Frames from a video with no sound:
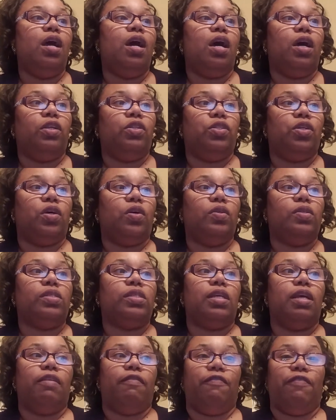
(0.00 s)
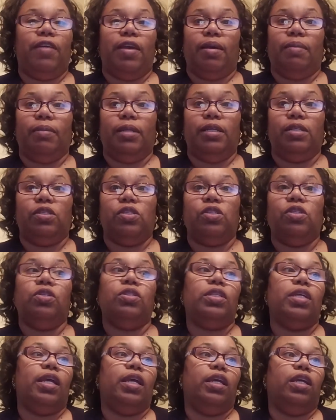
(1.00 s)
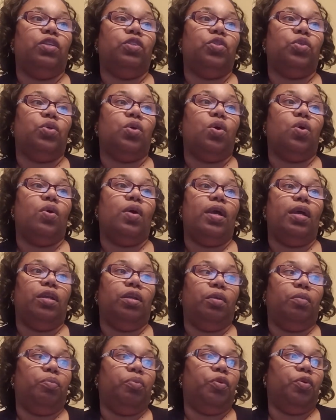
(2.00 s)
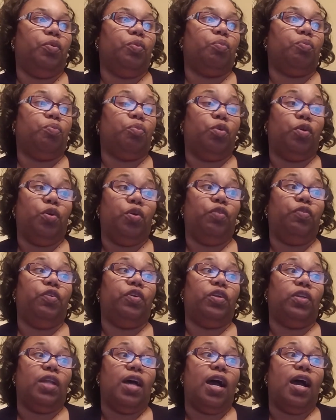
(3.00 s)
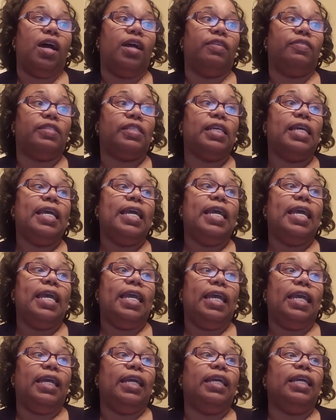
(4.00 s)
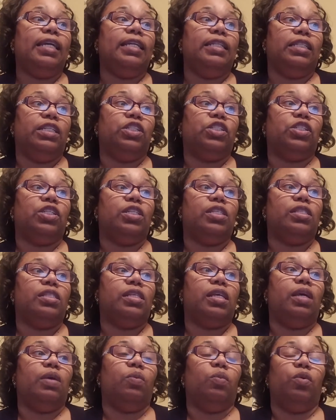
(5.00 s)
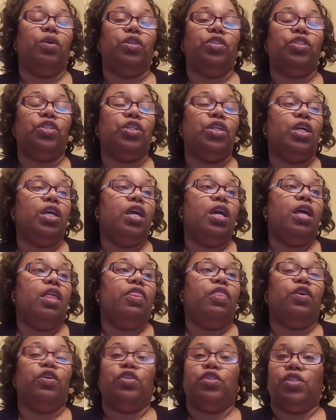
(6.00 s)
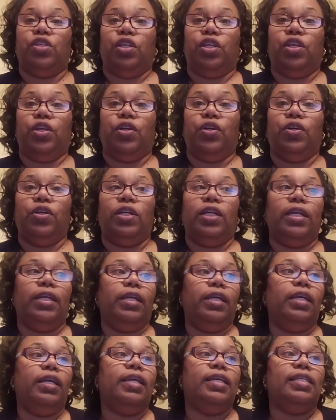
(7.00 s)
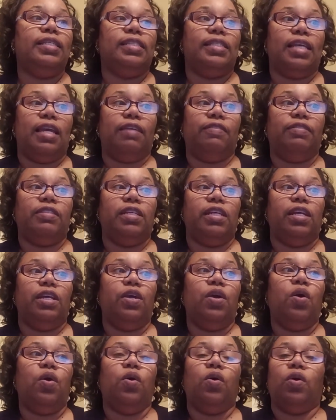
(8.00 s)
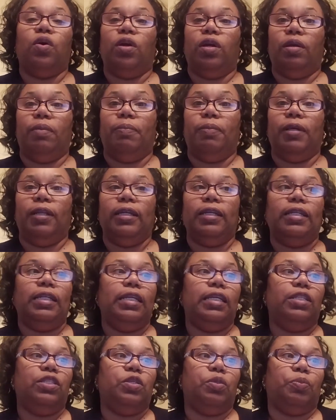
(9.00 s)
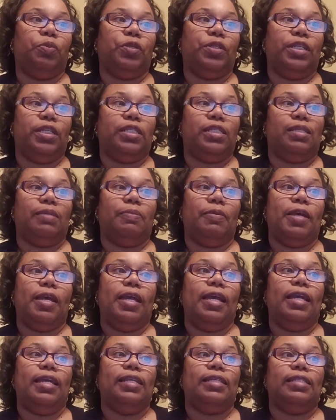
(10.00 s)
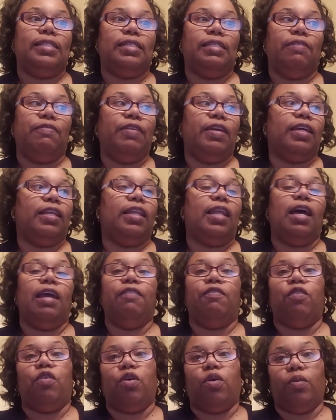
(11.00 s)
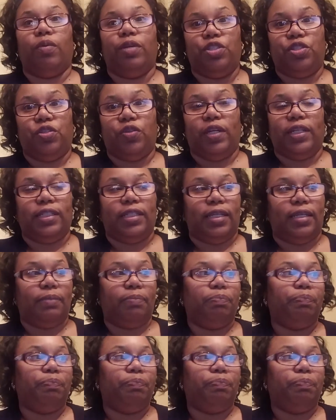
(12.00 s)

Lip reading: adults, and families to take control and improve their lives and conditions in which their security, safety, or ability to participate in civic life are restricted.